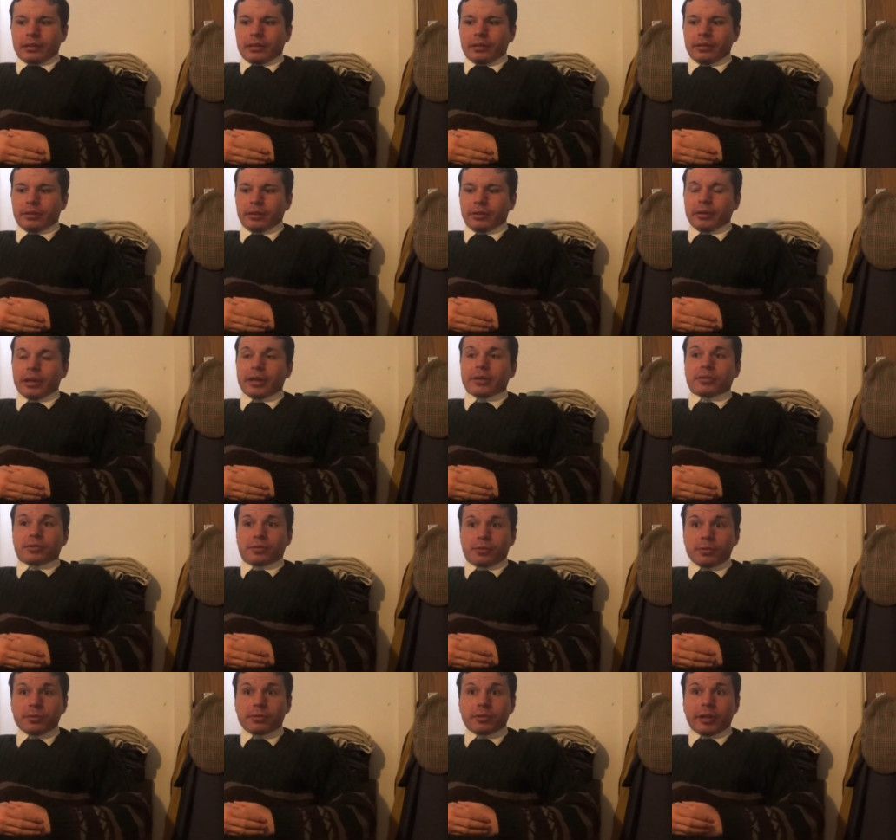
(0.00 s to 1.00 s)
You know, and
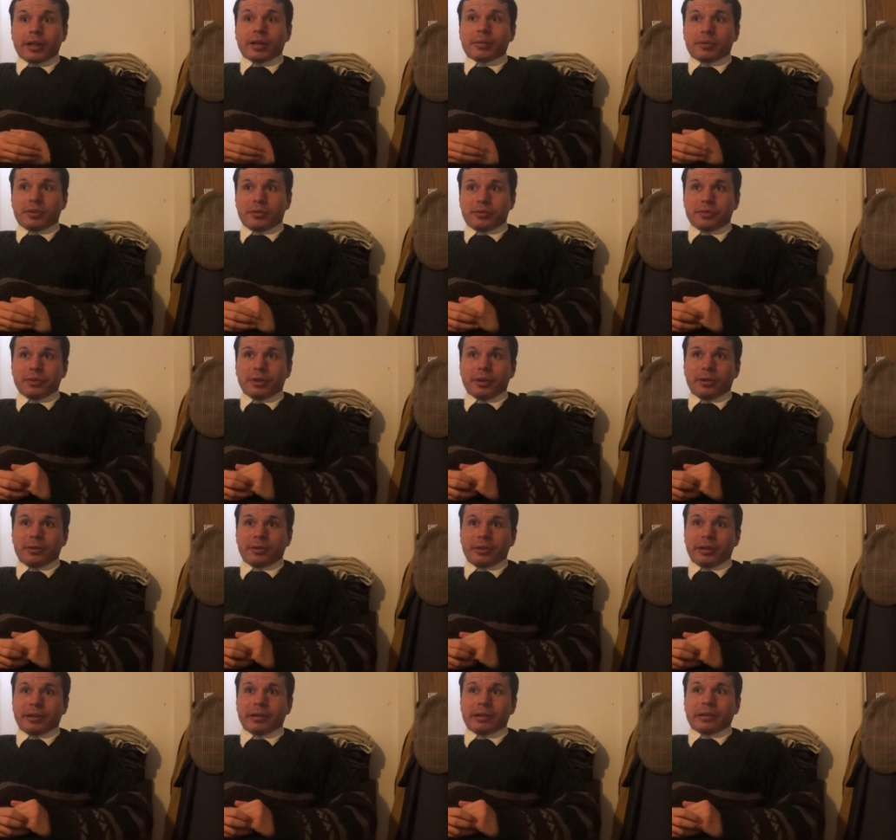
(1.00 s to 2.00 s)
through Graham and
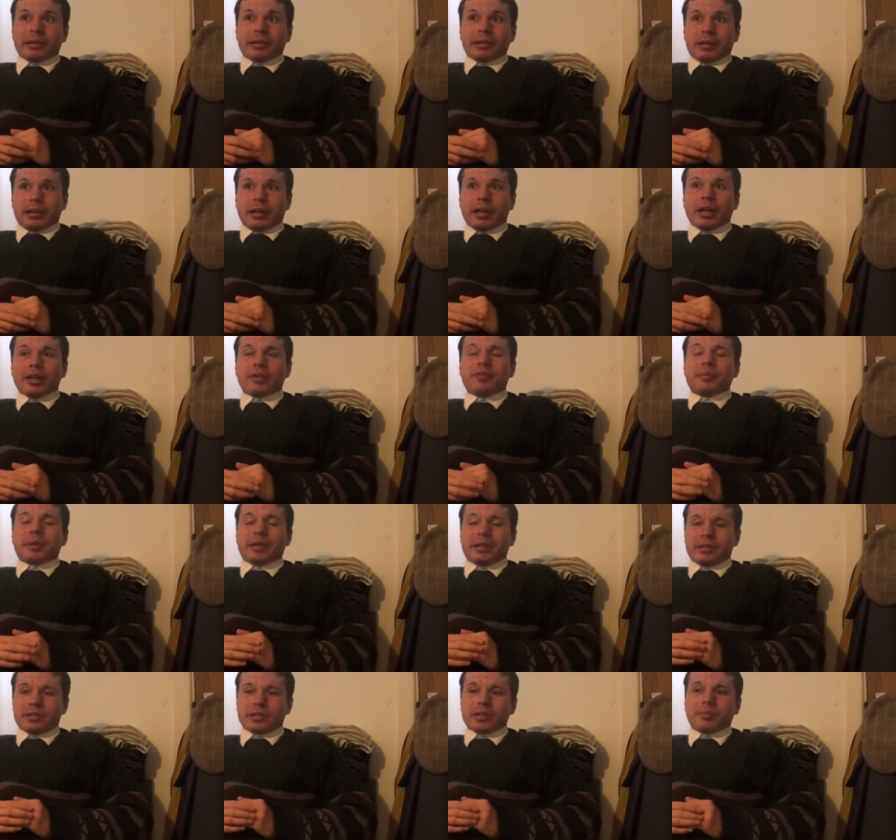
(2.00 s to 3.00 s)
Fiona I've
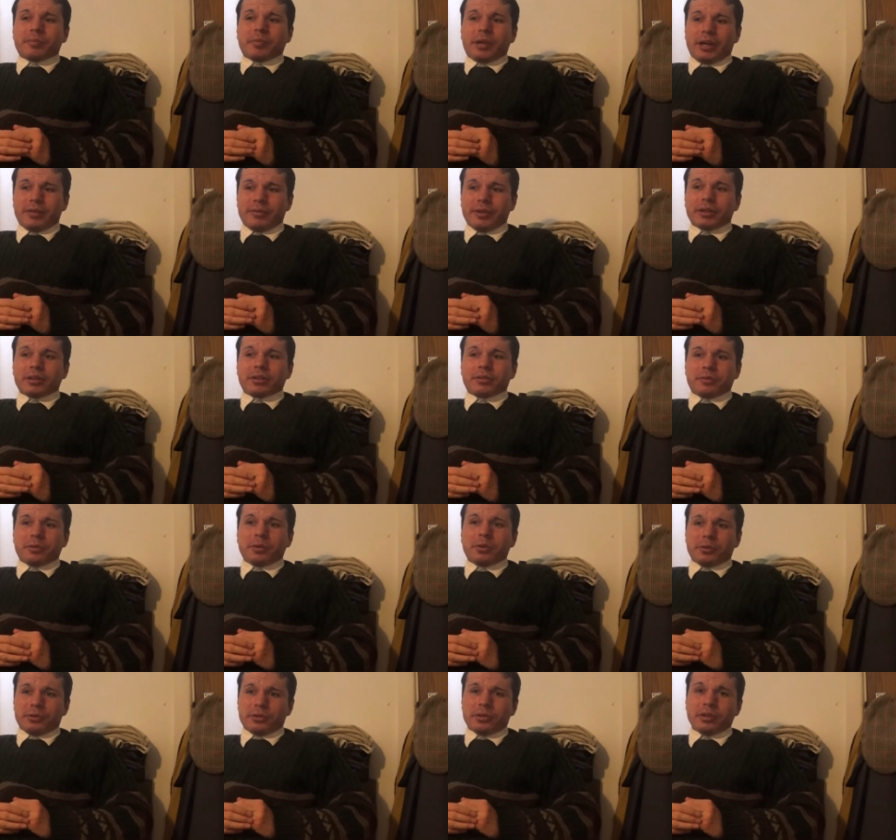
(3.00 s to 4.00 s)
had the
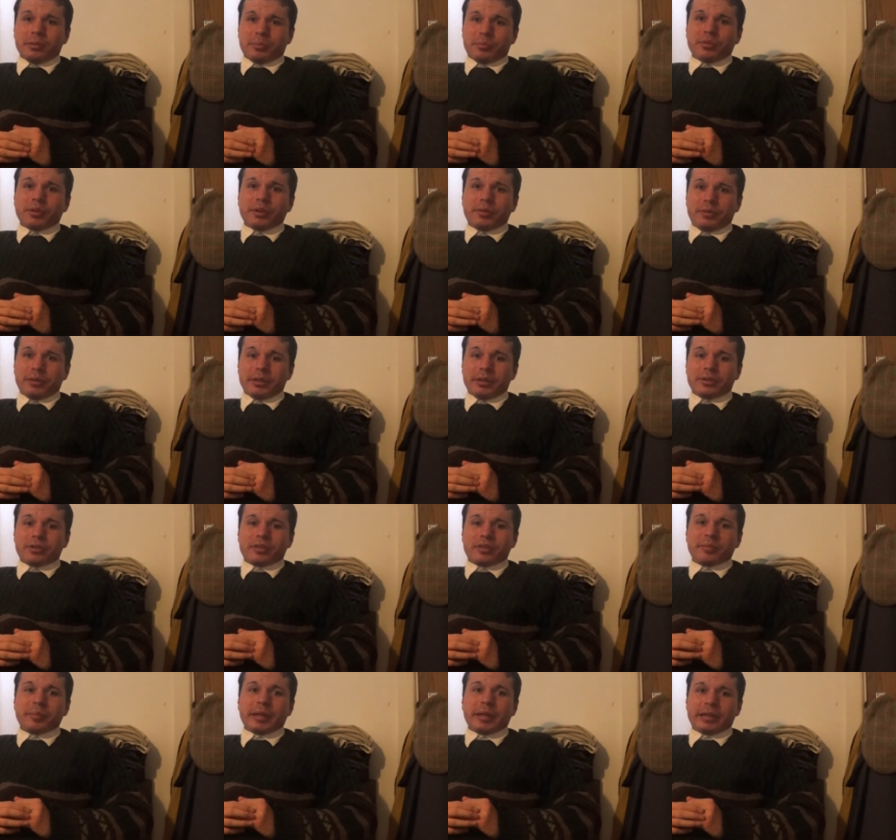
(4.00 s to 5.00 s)
fortunate privilege
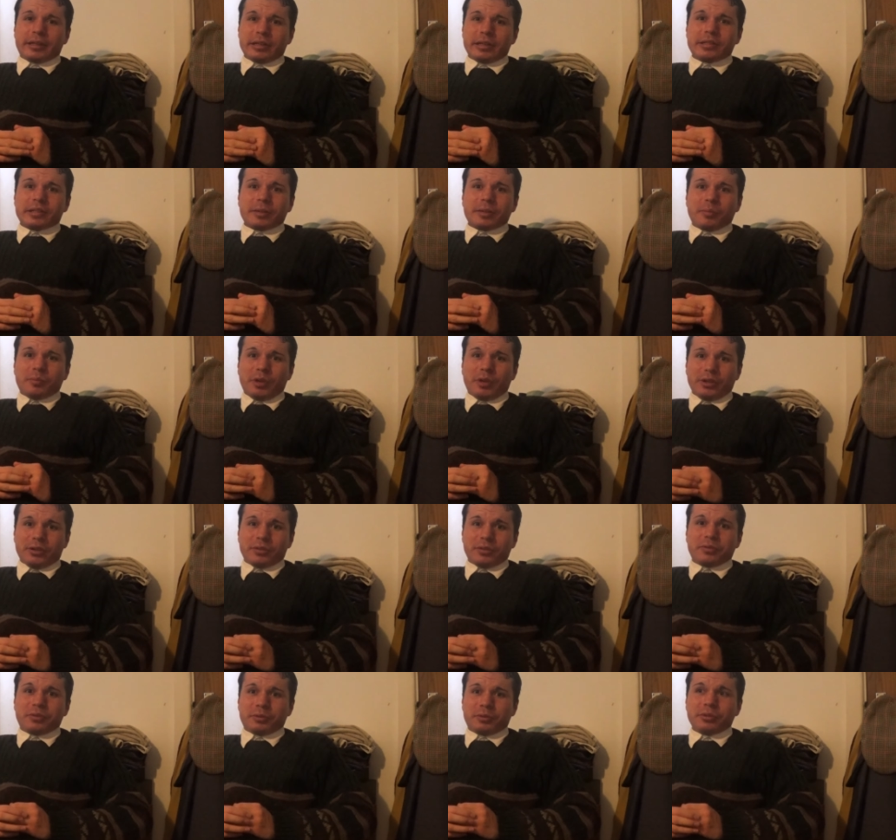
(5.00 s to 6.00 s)
of making some
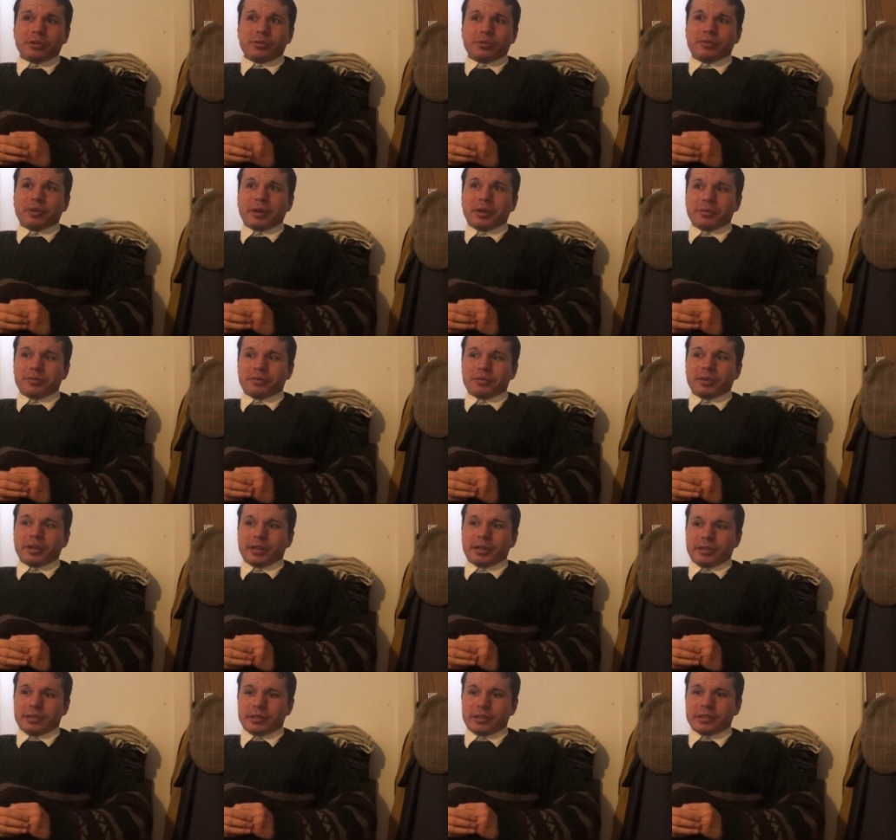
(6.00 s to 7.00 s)
wonderful newfound
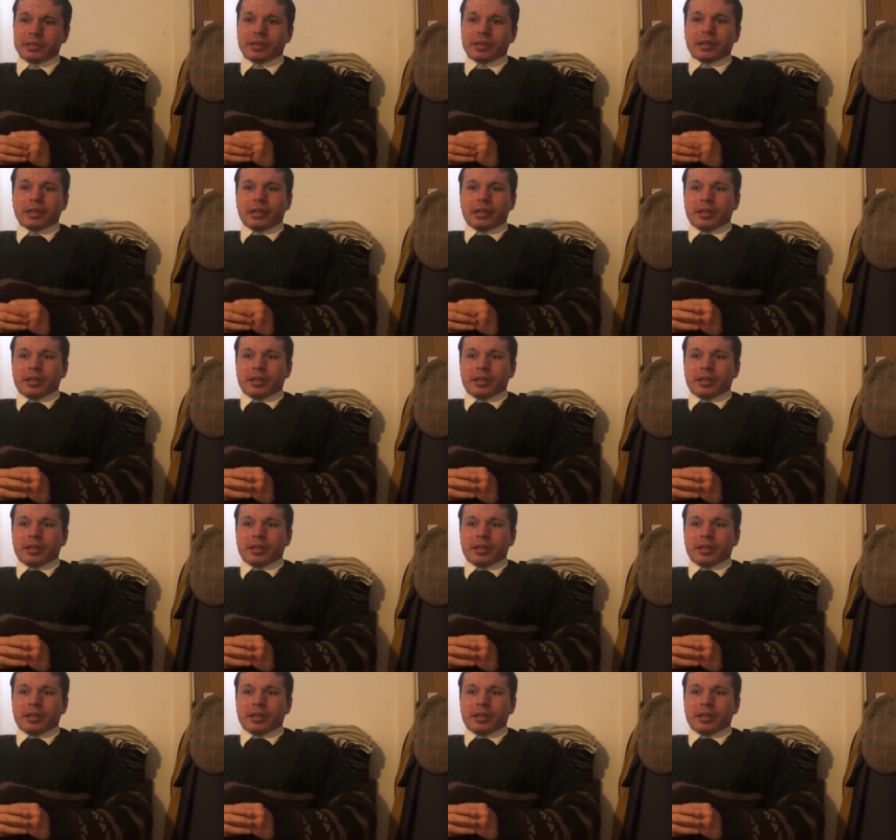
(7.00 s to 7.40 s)
friends,